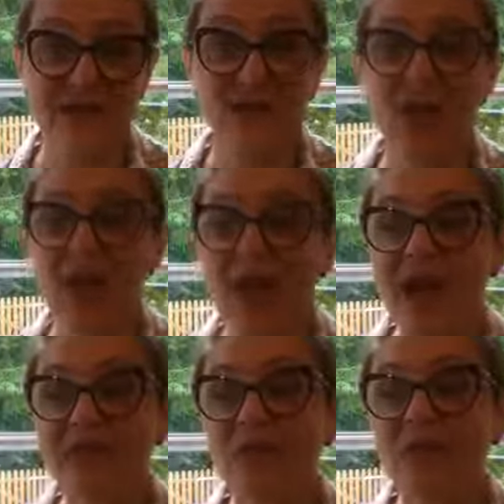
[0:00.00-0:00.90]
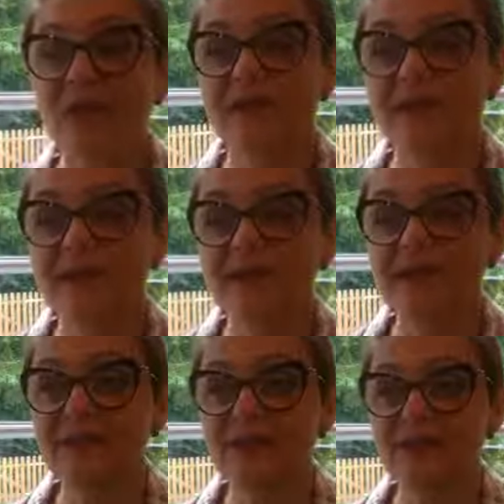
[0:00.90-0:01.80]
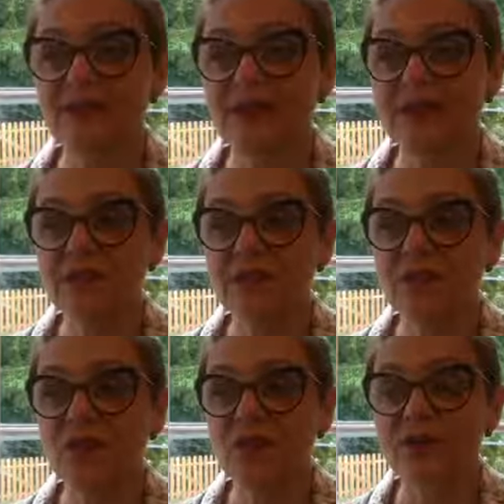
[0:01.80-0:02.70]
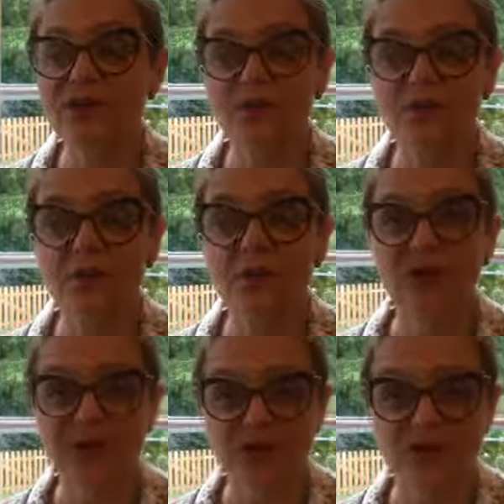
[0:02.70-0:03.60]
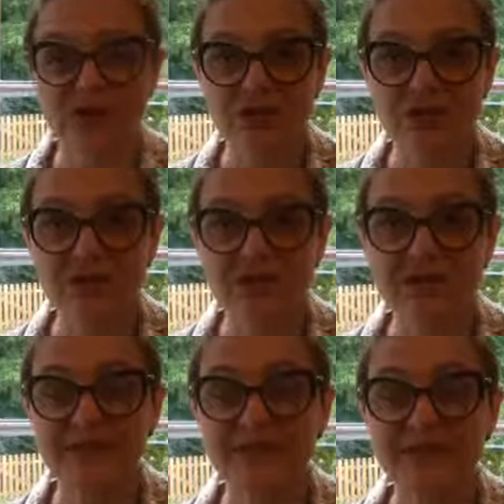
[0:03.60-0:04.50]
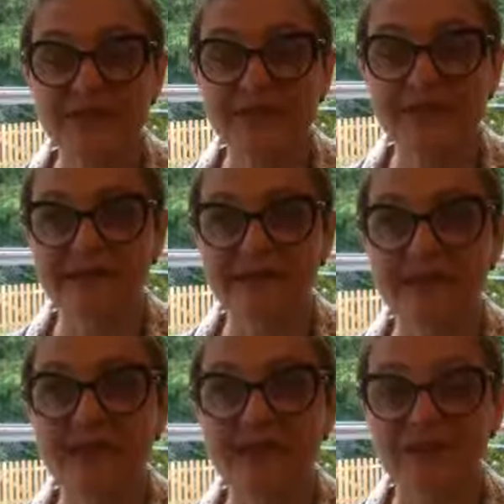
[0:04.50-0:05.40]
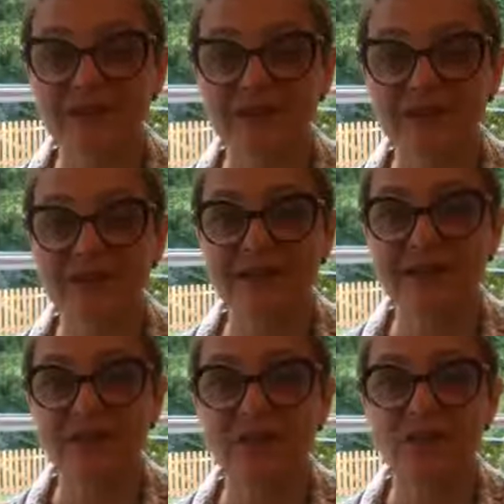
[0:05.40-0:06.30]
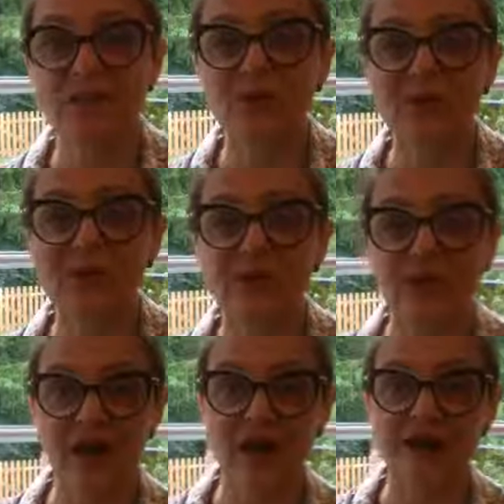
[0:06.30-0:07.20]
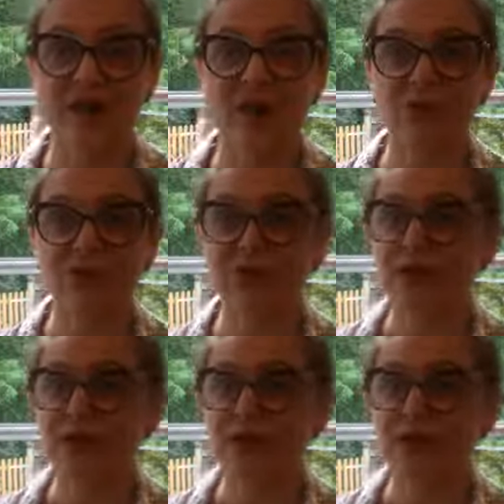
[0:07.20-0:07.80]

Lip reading: So as you can see, even in long-term relationships, this exercise can be really a kind of